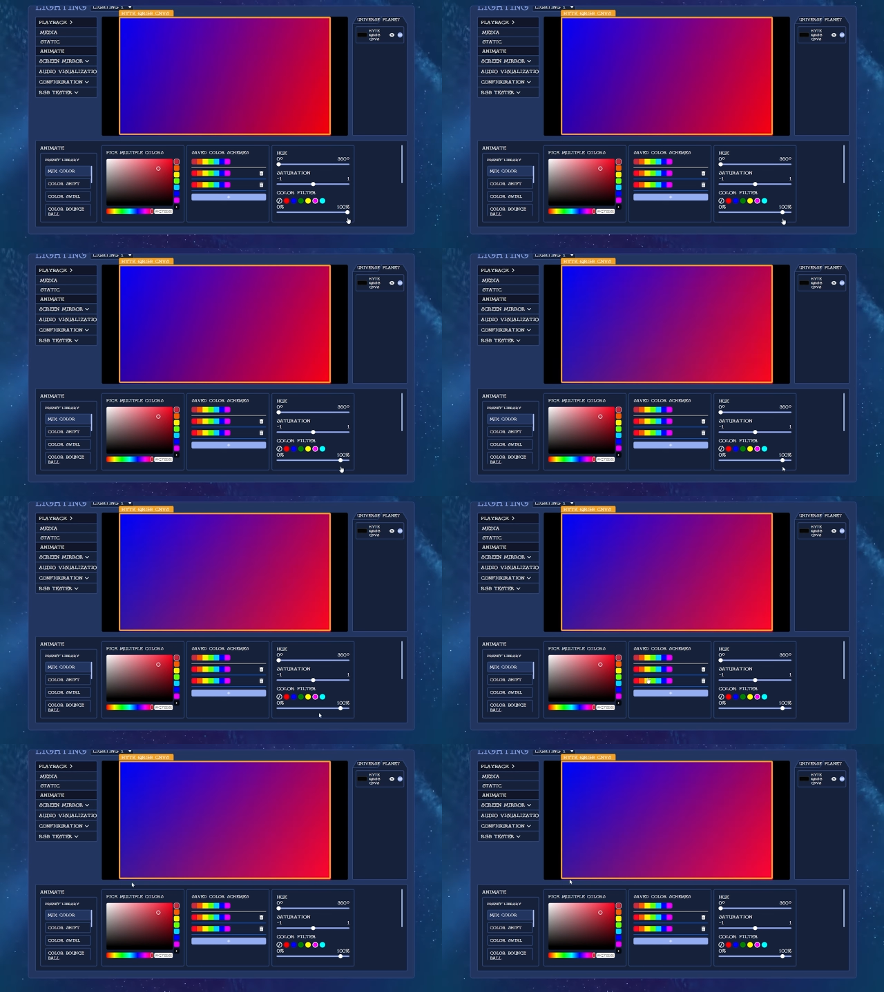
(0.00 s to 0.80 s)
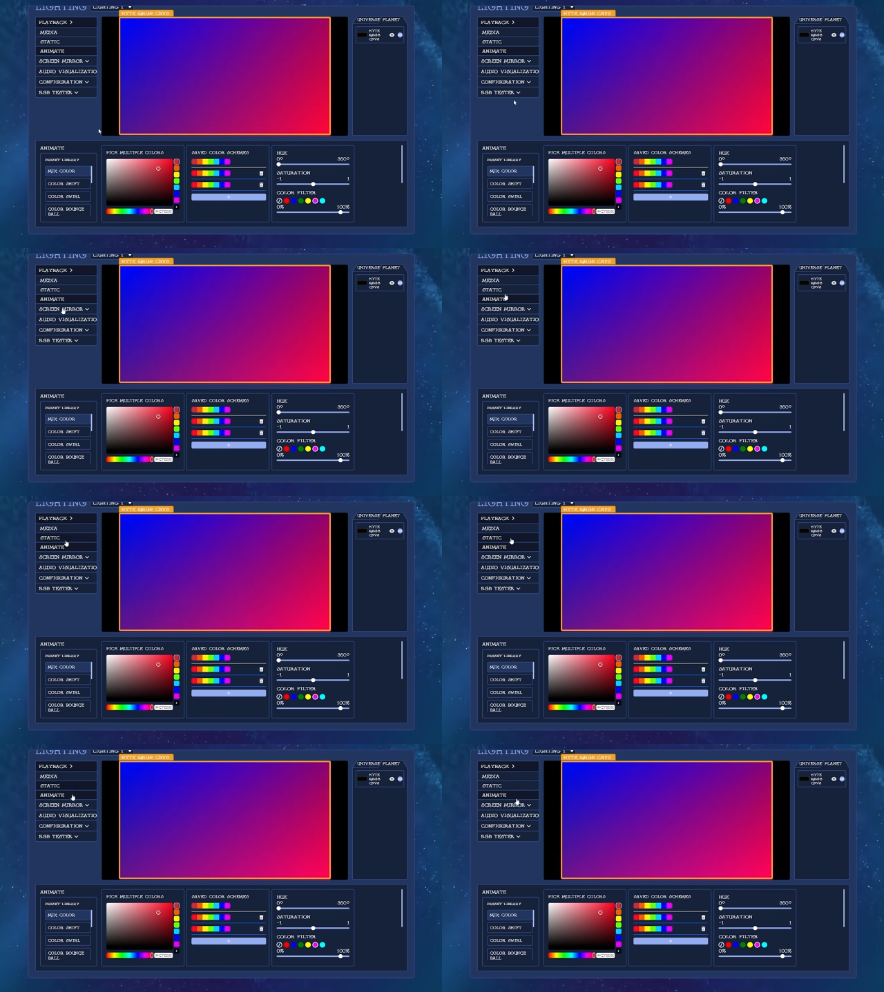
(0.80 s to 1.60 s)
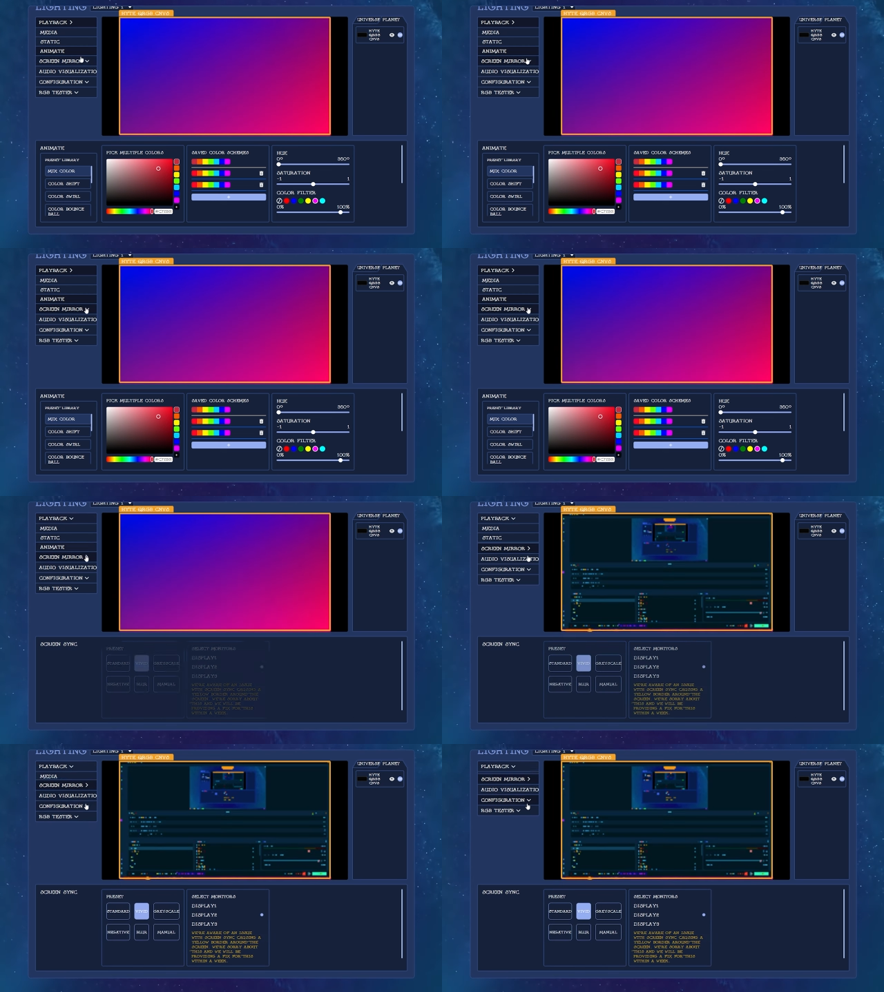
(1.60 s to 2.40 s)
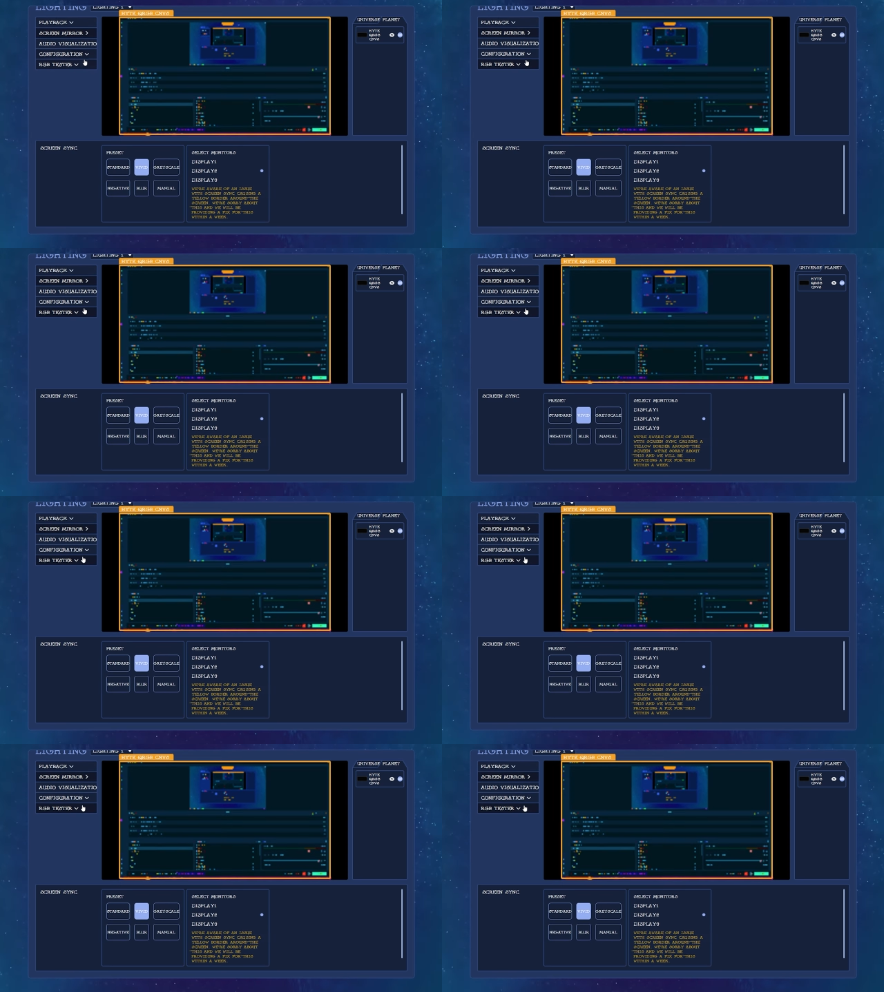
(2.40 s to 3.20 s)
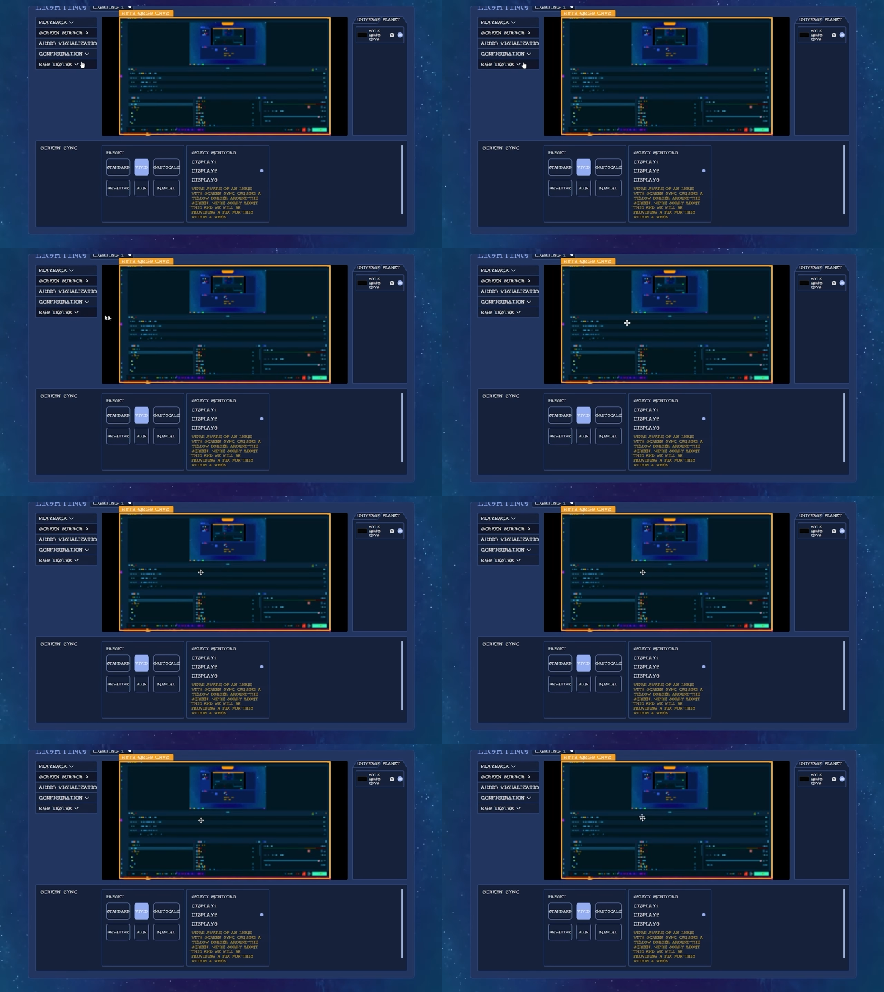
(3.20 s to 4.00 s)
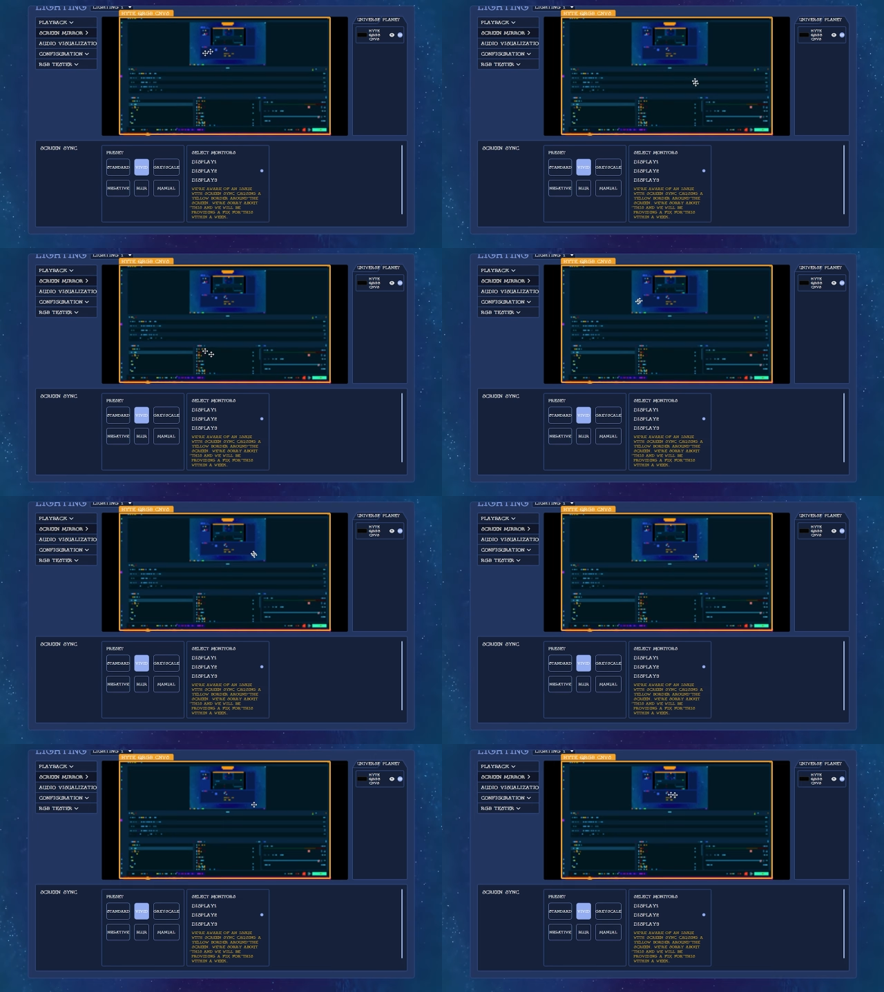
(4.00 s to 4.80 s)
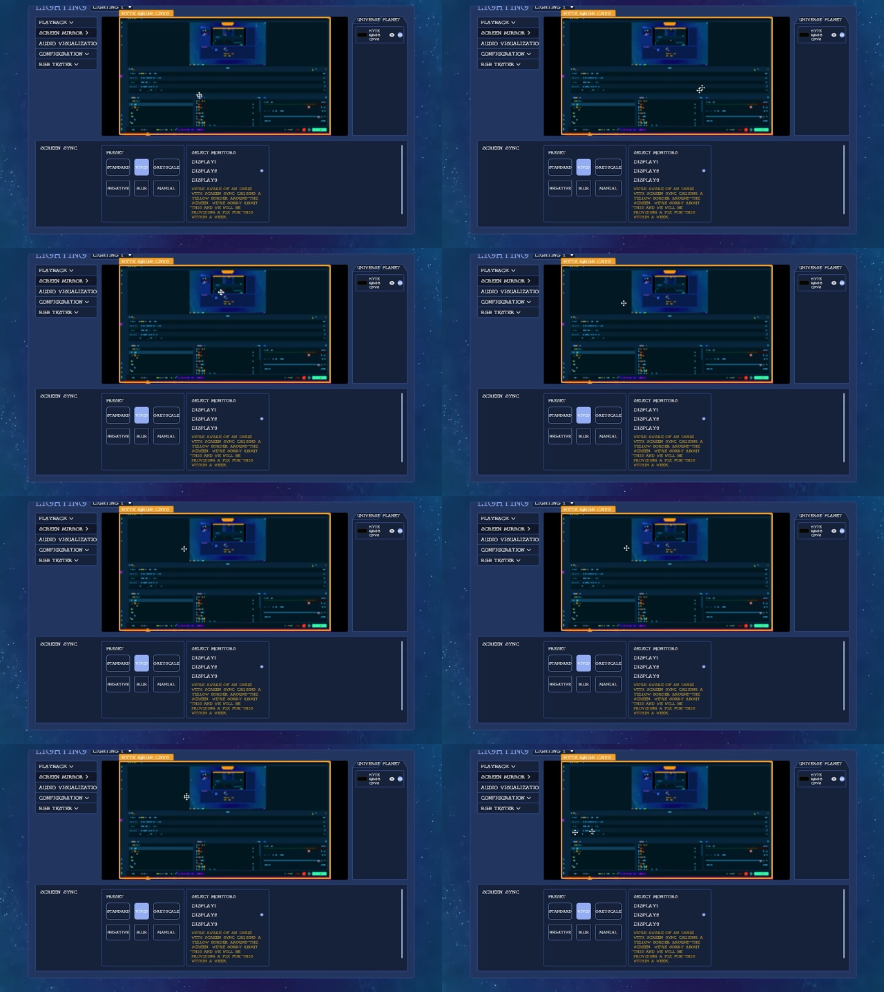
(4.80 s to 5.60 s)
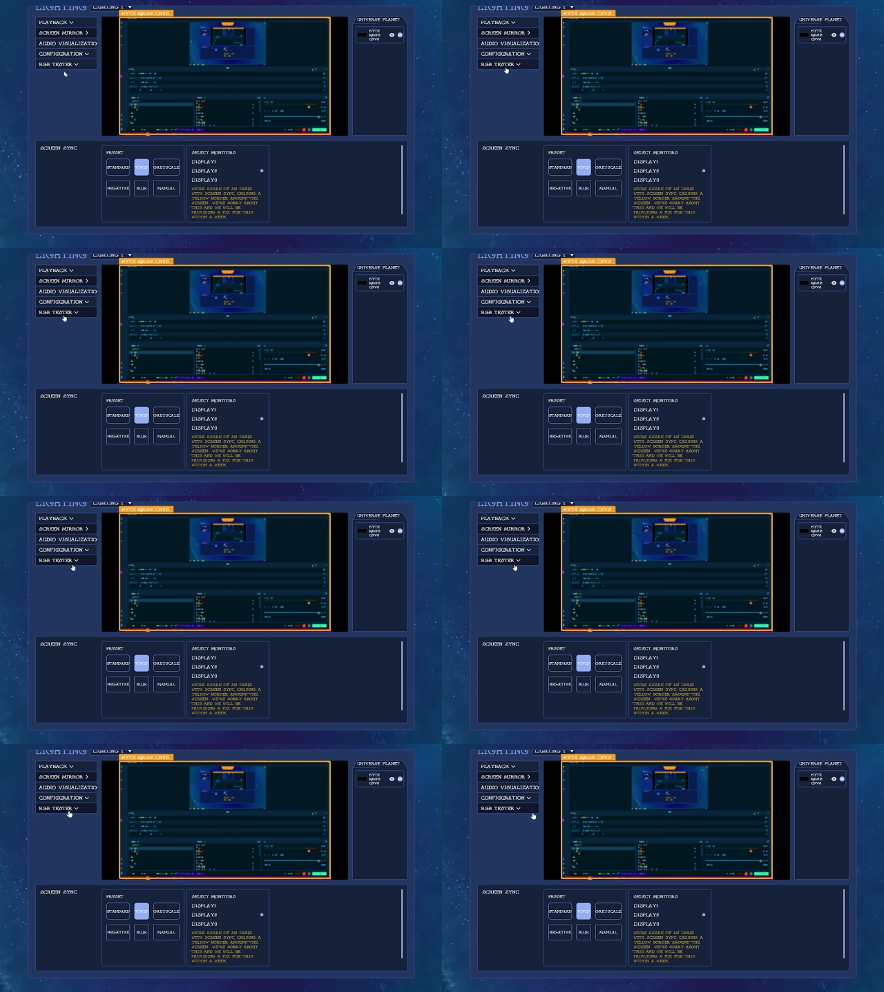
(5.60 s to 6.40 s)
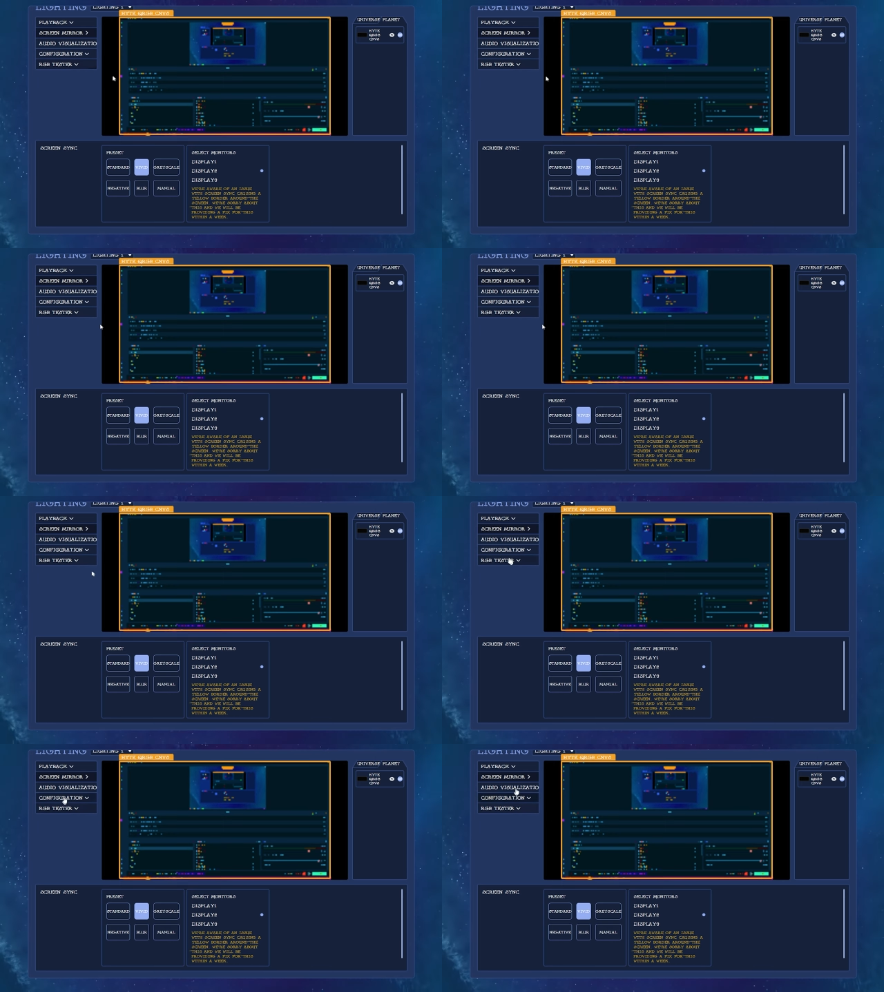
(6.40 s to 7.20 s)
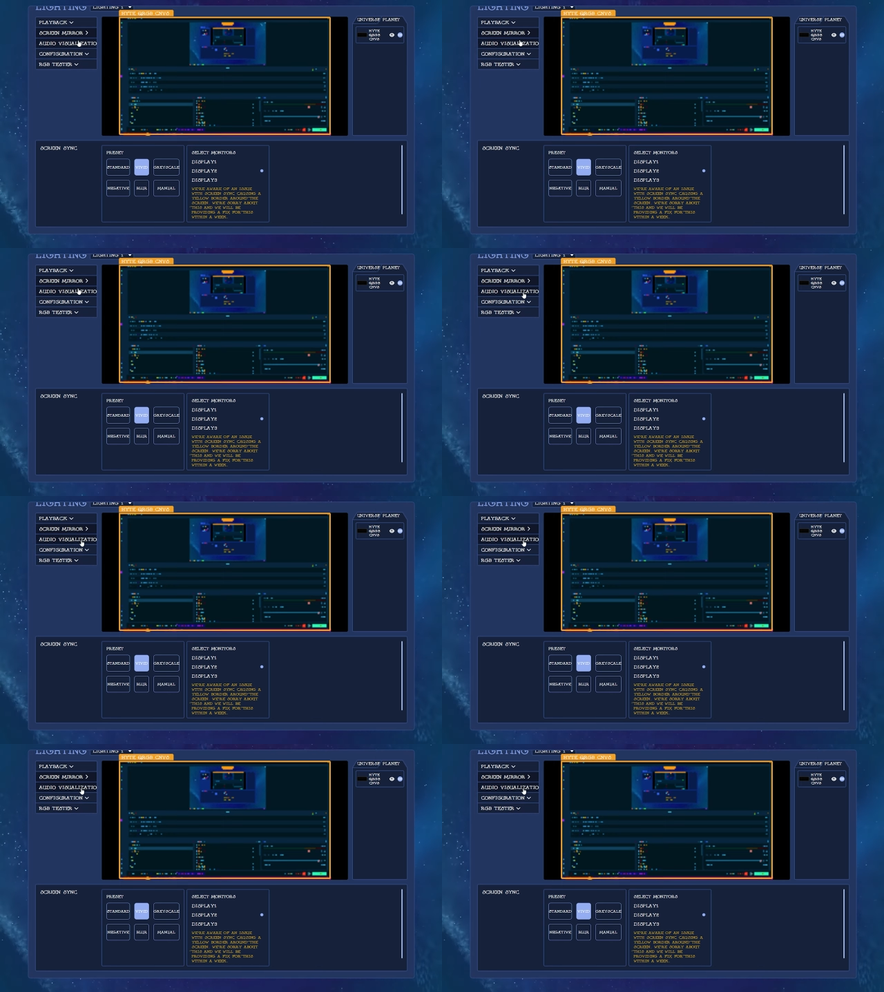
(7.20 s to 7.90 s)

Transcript: (no speaker visible)